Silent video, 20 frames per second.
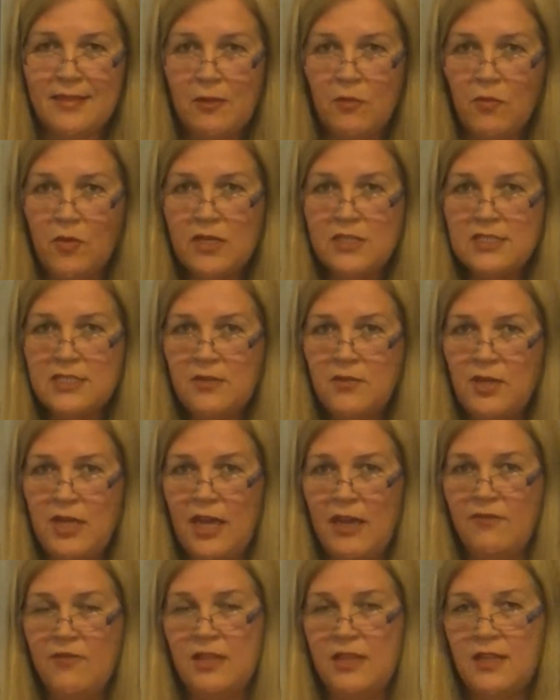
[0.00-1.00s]
the ones that we
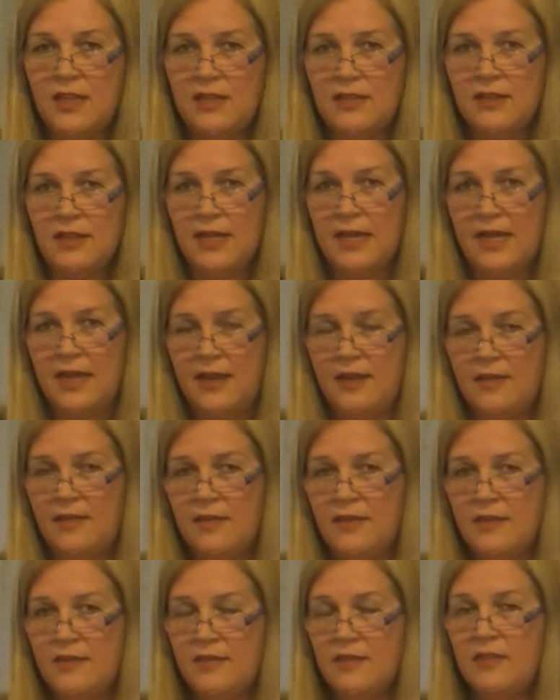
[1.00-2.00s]
have a
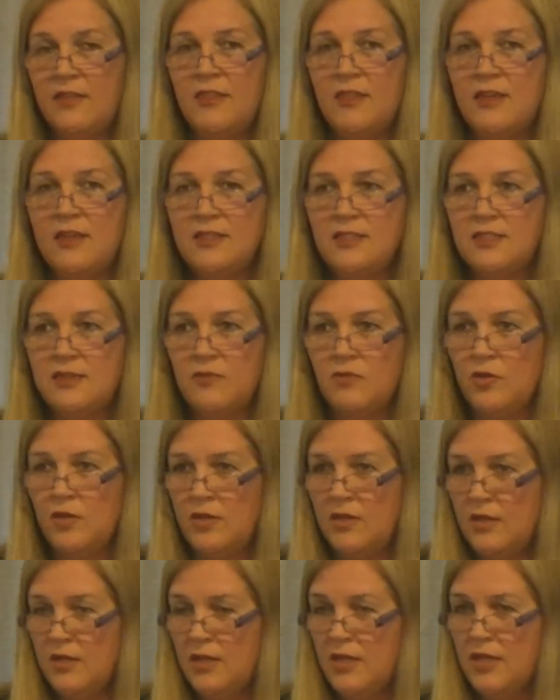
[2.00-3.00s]
deadline, the things that
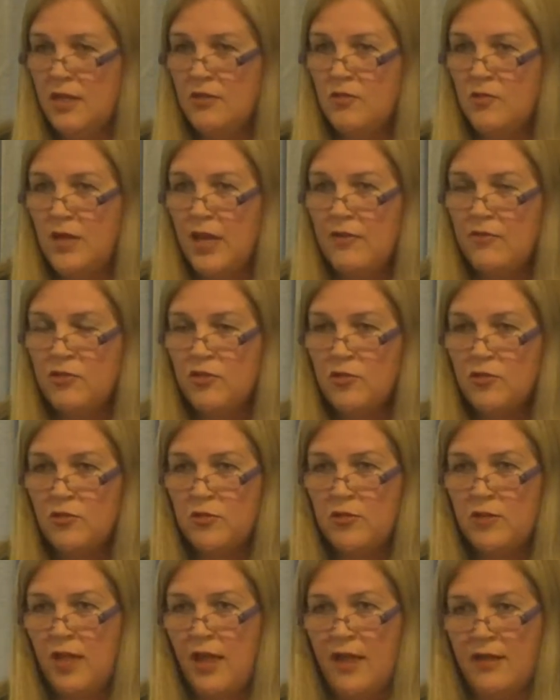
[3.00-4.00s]
we have to
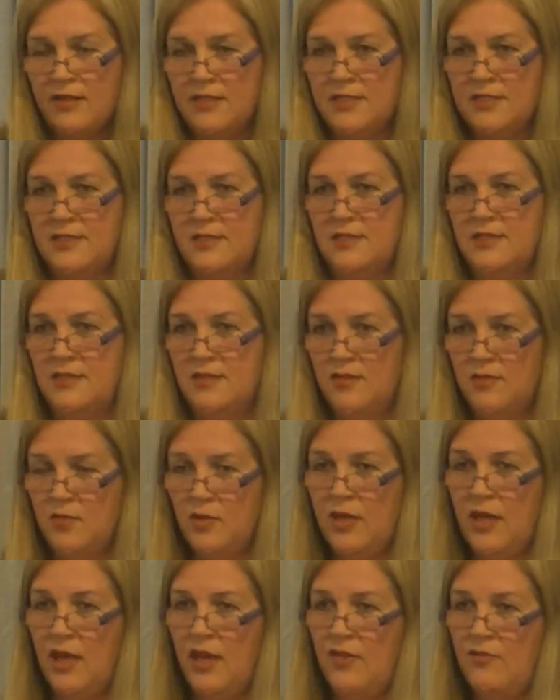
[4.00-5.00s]
do taxes,
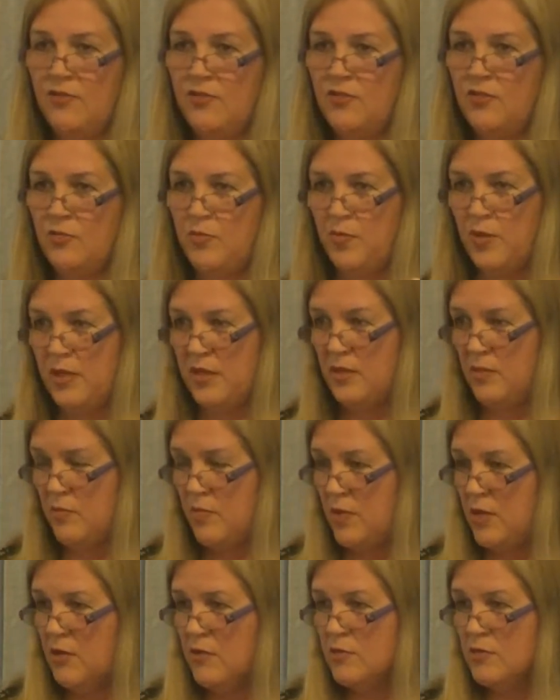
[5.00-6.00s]
we have to pay the
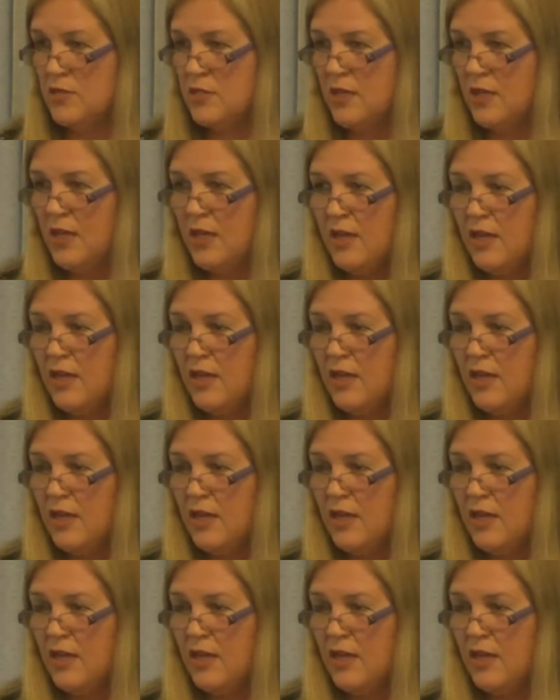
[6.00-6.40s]
bills.